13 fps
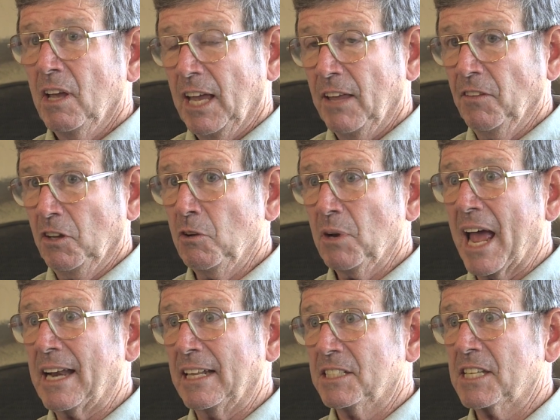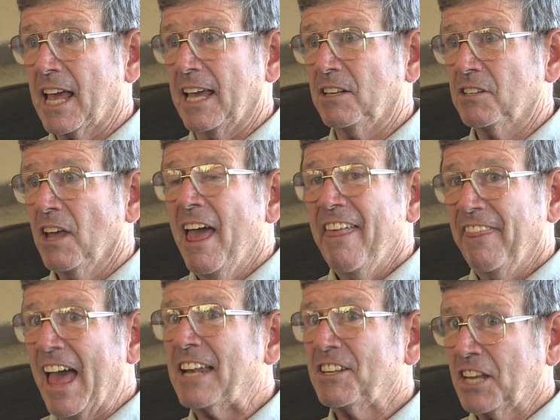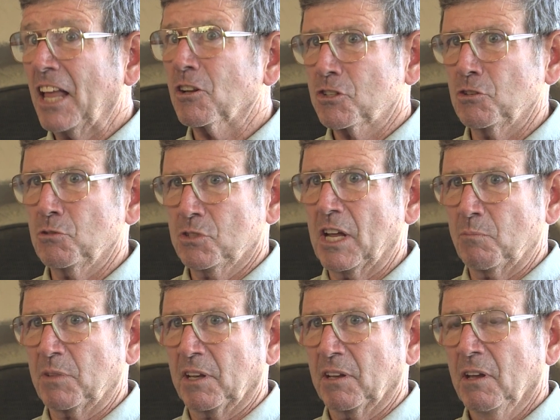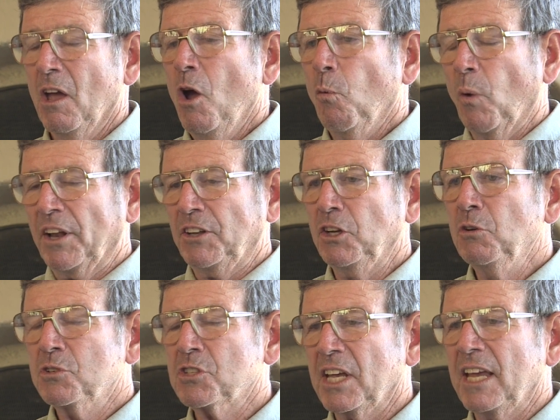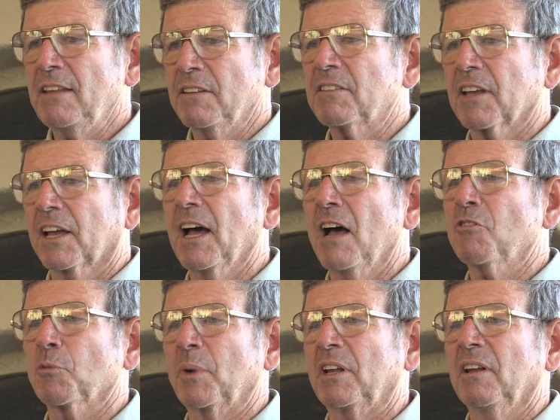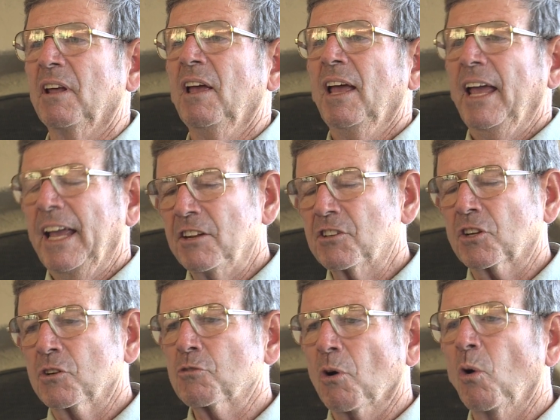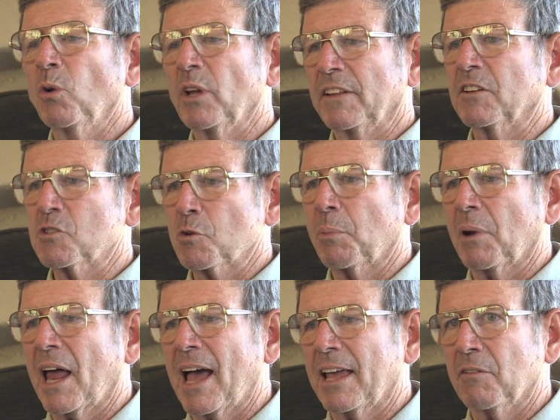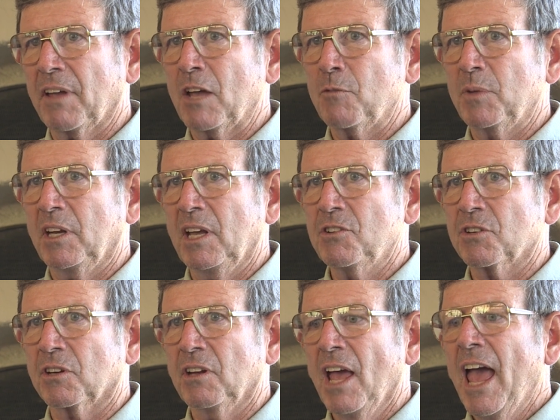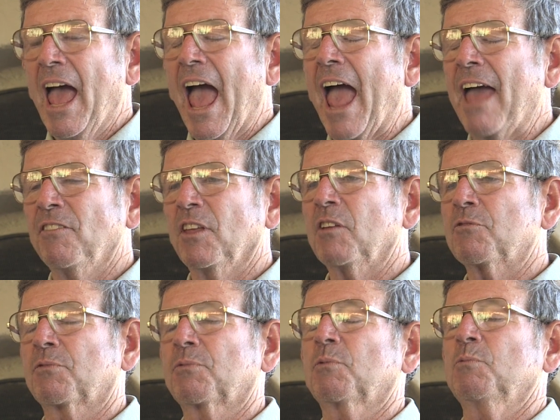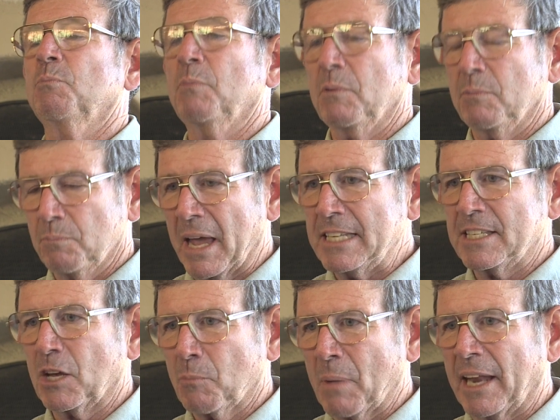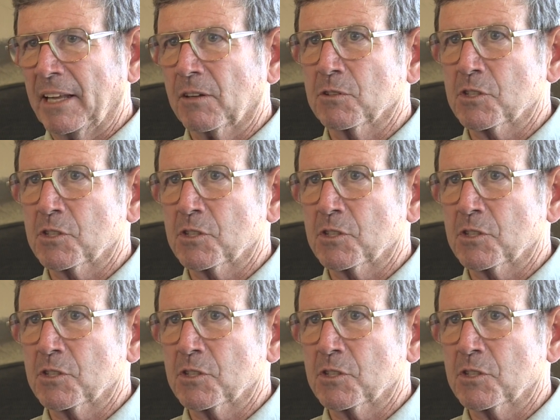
in the United States, that tells you something. When you see that the government is controlling the supply of ammunition and that basic medical